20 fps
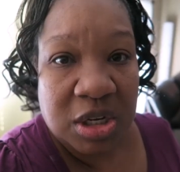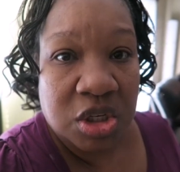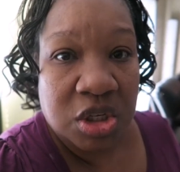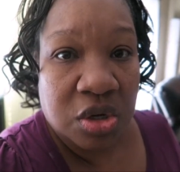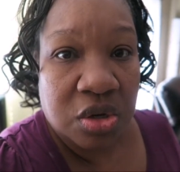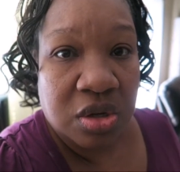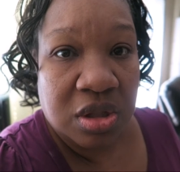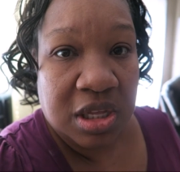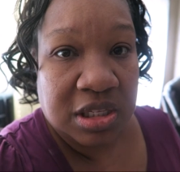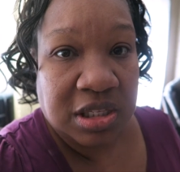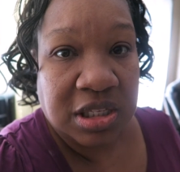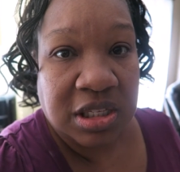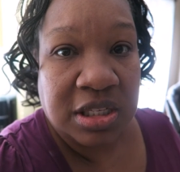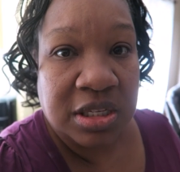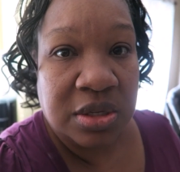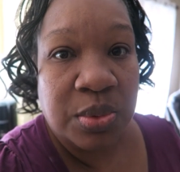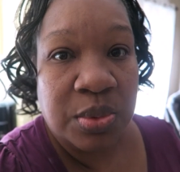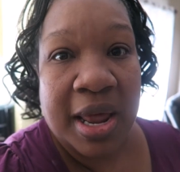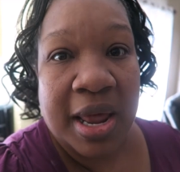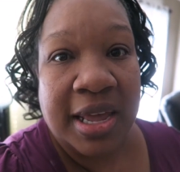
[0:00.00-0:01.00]
me show you this. This
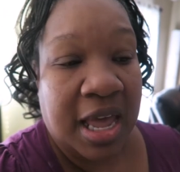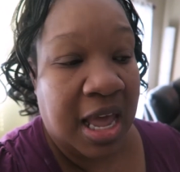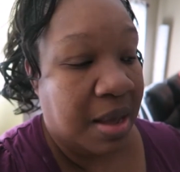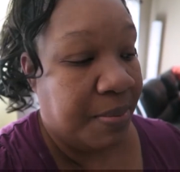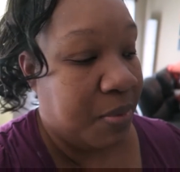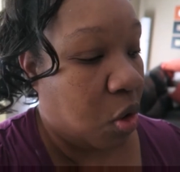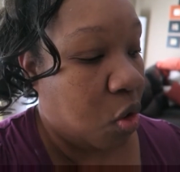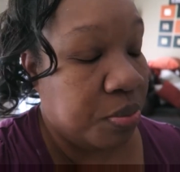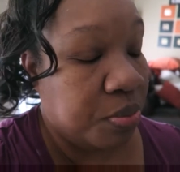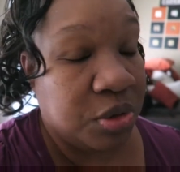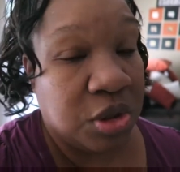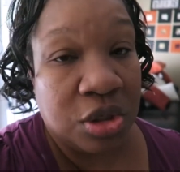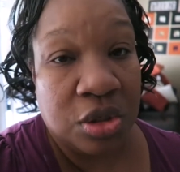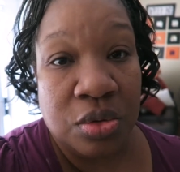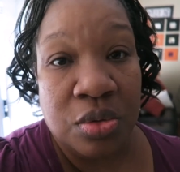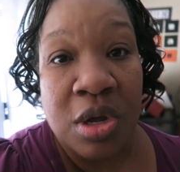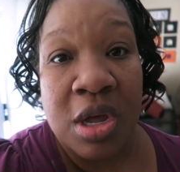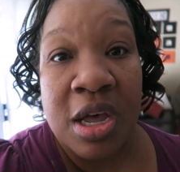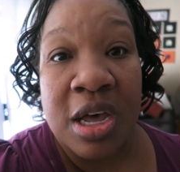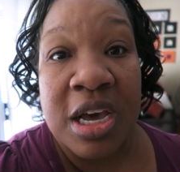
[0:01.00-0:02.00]
is what I came home
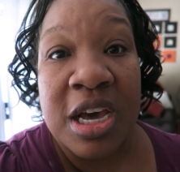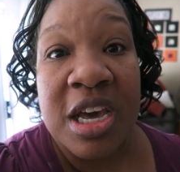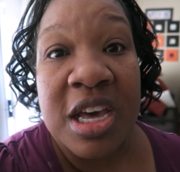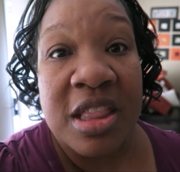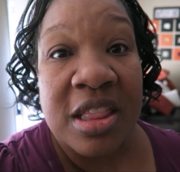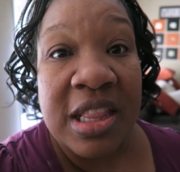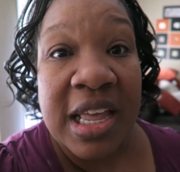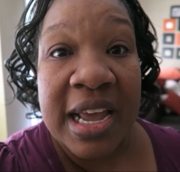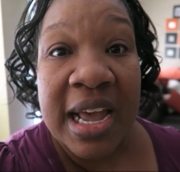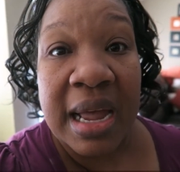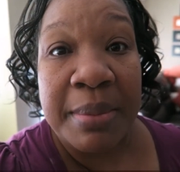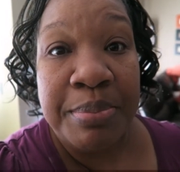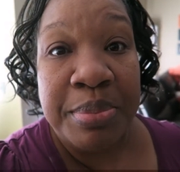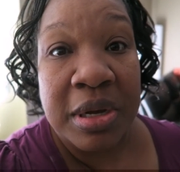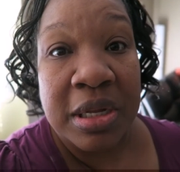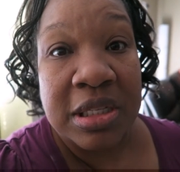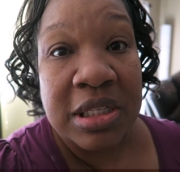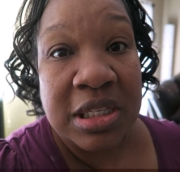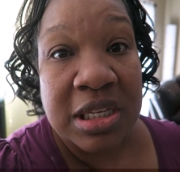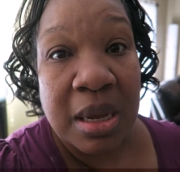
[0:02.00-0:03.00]
to. Good thing I
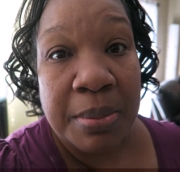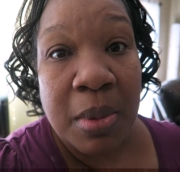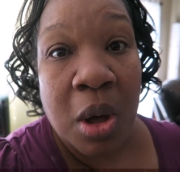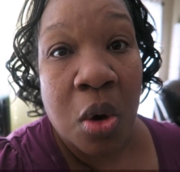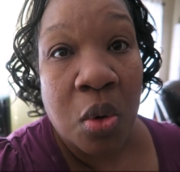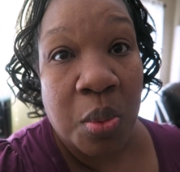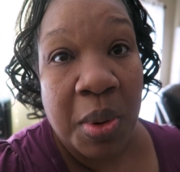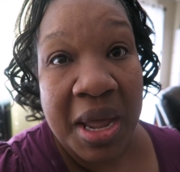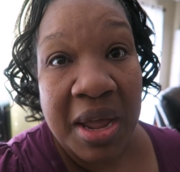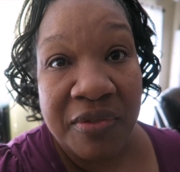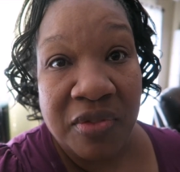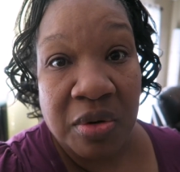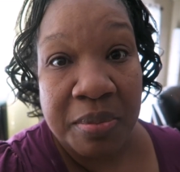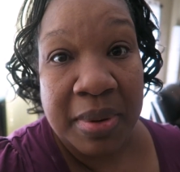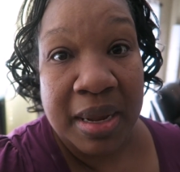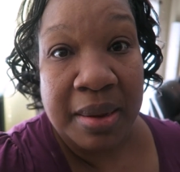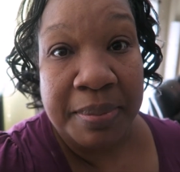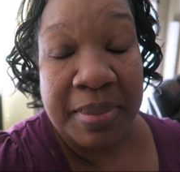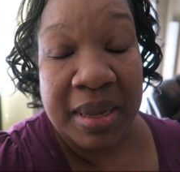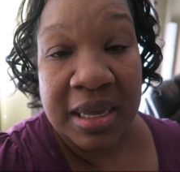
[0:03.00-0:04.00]
put some away from
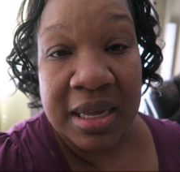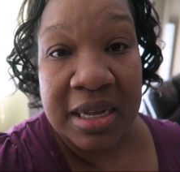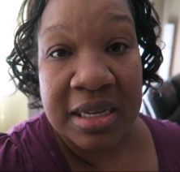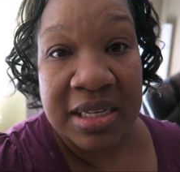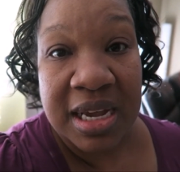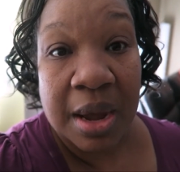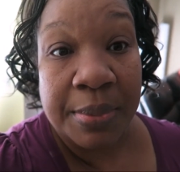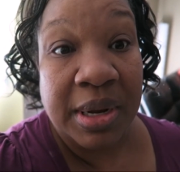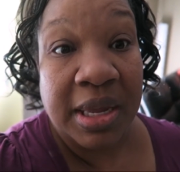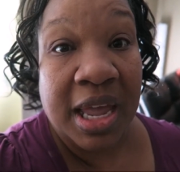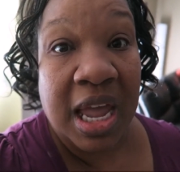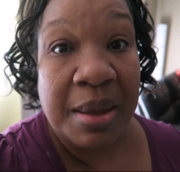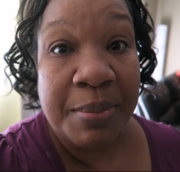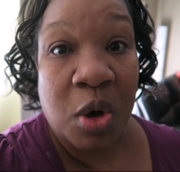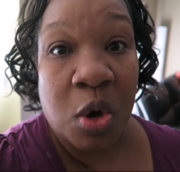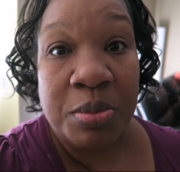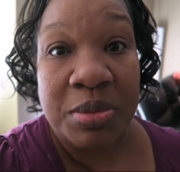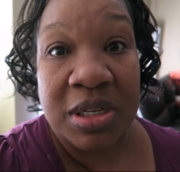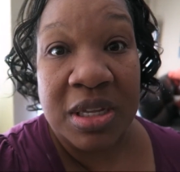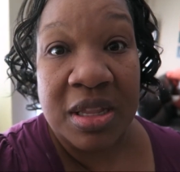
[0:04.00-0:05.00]
me because I would have came
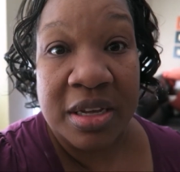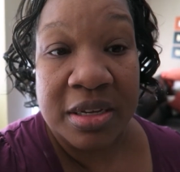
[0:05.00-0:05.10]
home to